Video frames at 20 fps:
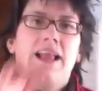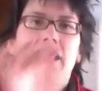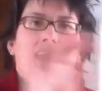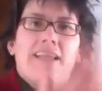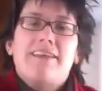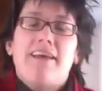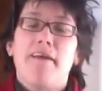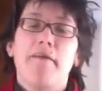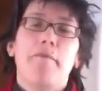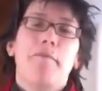
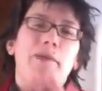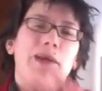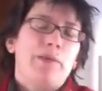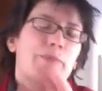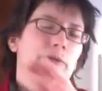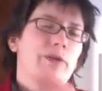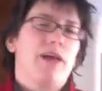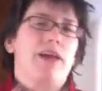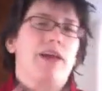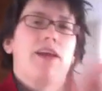because I have
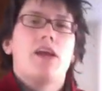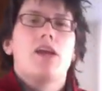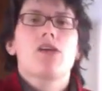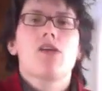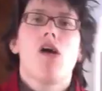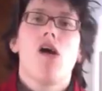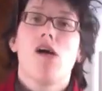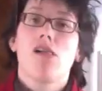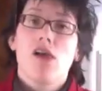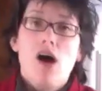people I can
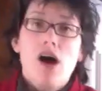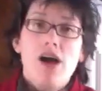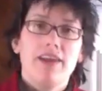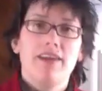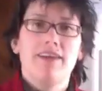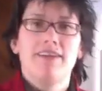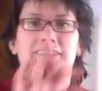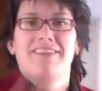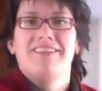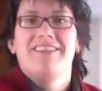call on,
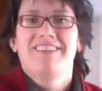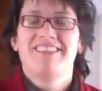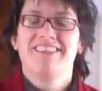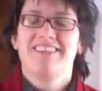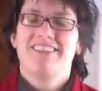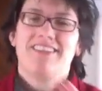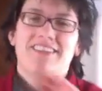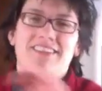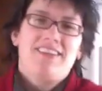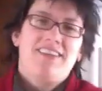
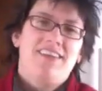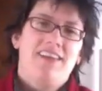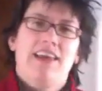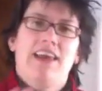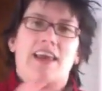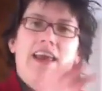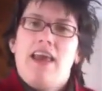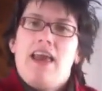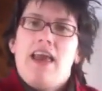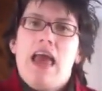
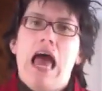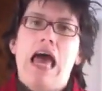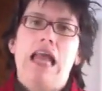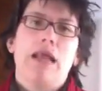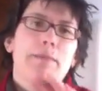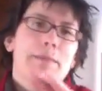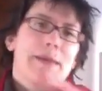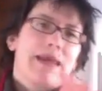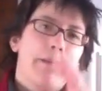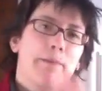and
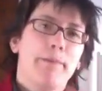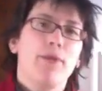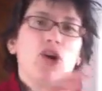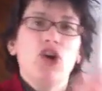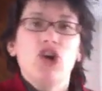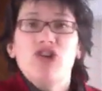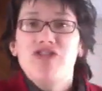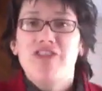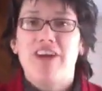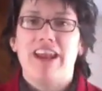I'm going to move